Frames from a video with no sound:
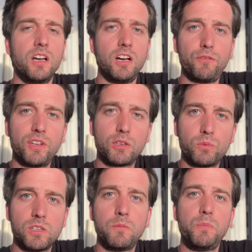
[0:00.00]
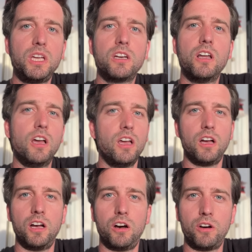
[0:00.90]
I think it will mean
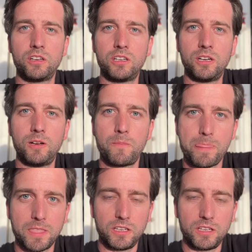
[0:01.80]
on the